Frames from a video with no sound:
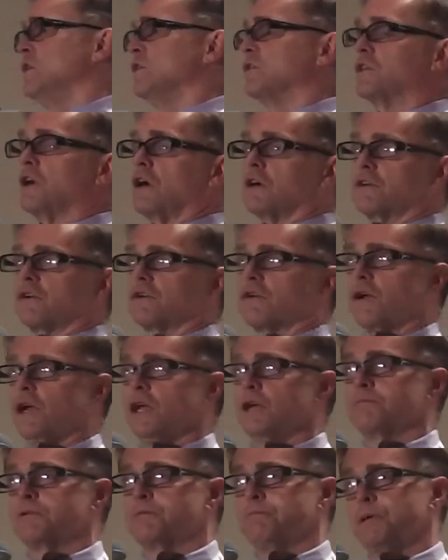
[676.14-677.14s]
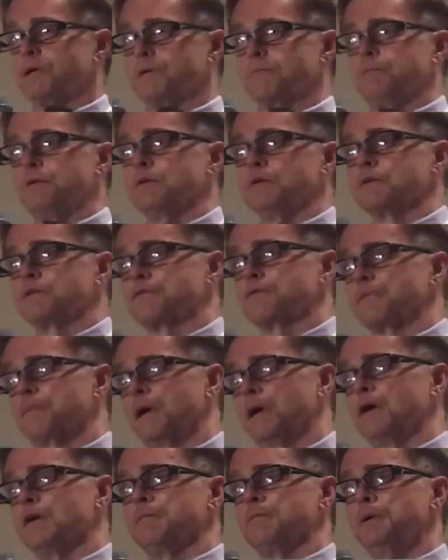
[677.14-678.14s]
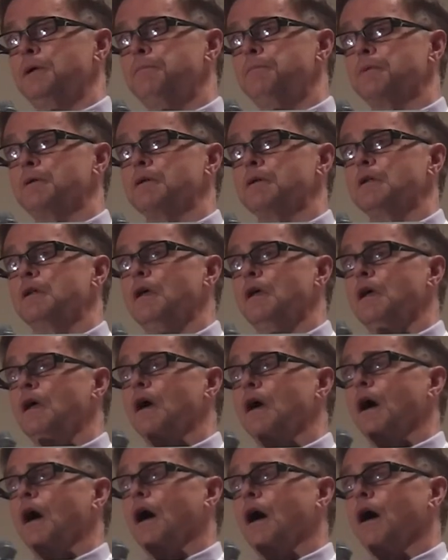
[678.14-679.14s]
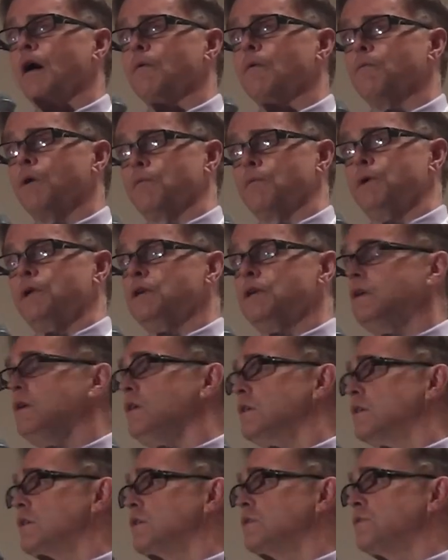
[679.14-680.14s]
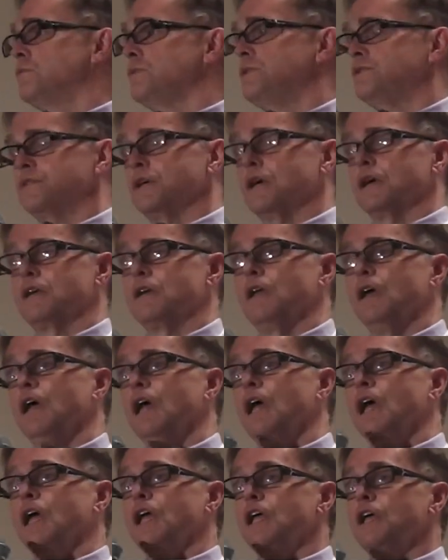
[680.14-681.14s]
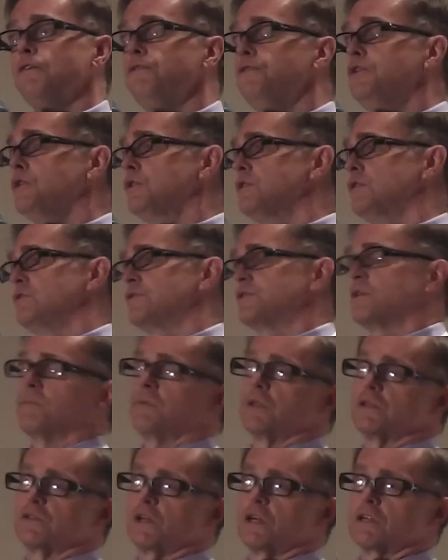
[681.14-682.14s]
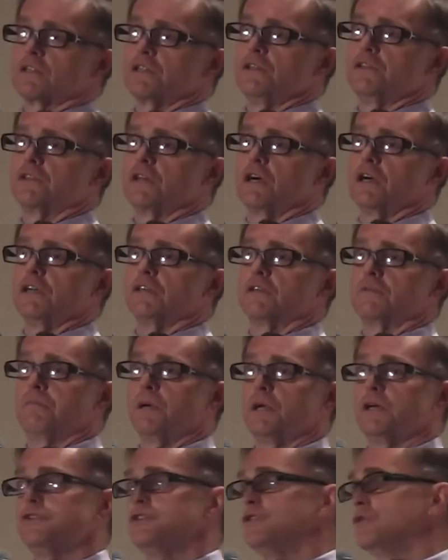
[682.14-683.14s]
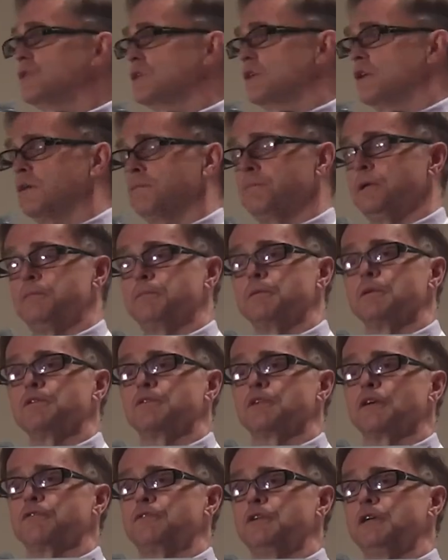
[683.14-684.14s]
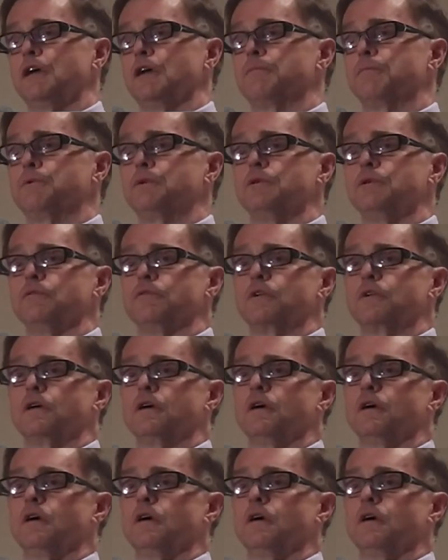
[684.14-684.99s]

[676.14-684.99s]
Dr. Graham's pink pills for pale people. What we did is we said, if you can do something that's actually science-based, you can tell people it's FDA approved.